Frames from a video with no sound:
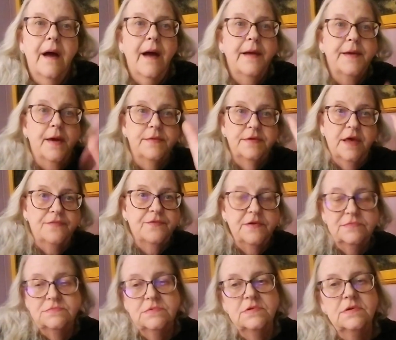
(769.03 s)
I got
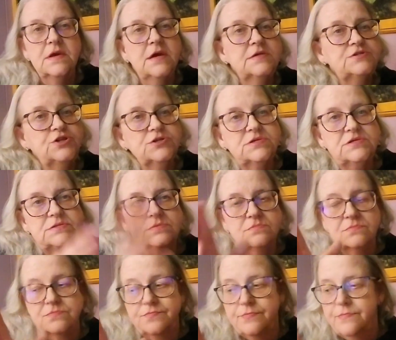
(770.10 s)
nothing. It just,
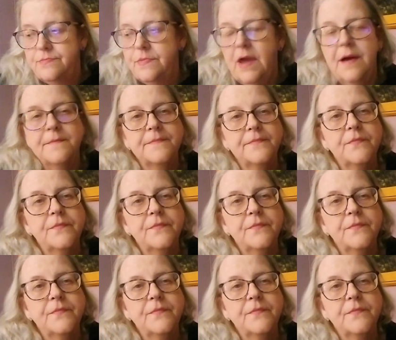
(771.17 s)
yeah.